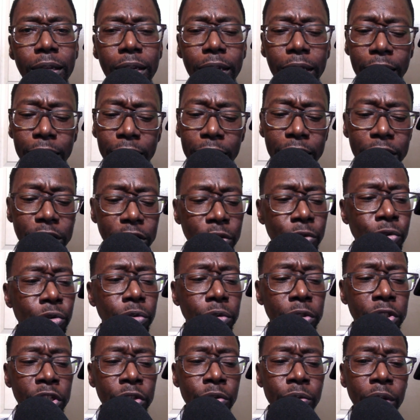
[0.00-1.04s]
And these
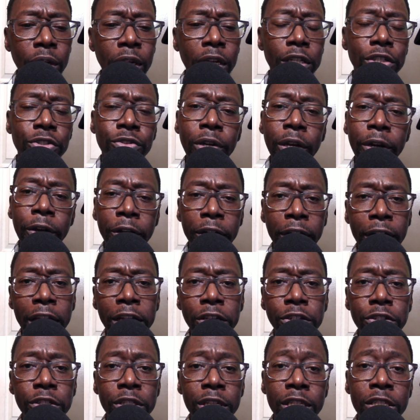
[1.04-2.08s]
two contrary
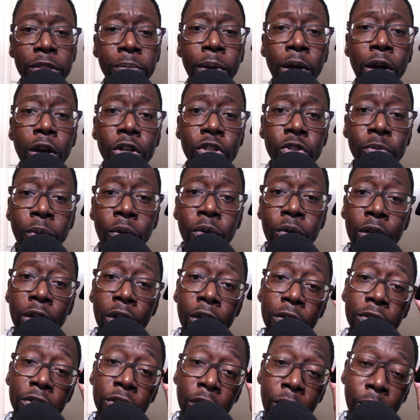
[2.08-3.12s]
natures, as Paul spoke
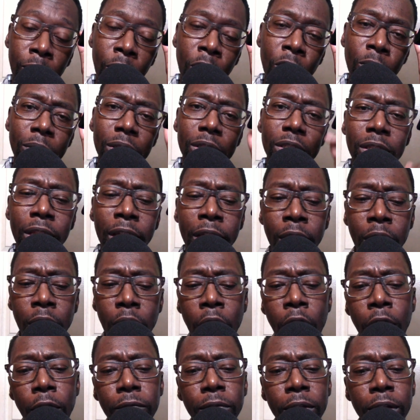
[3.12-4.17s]
of to the Romans, they are
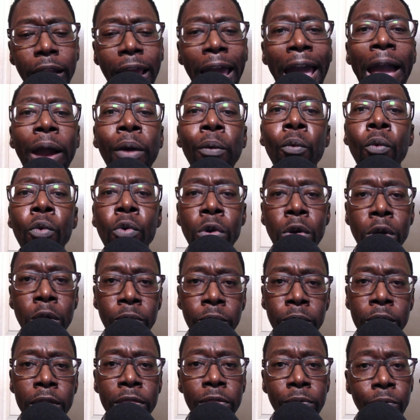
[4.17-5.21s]
often at war
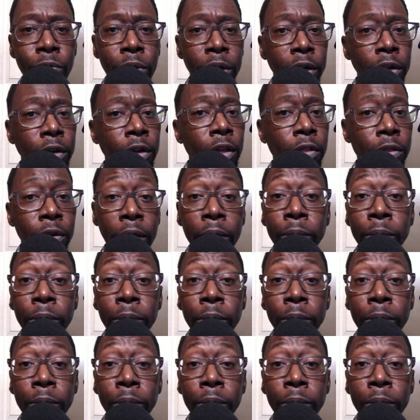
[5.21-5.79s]
with one another.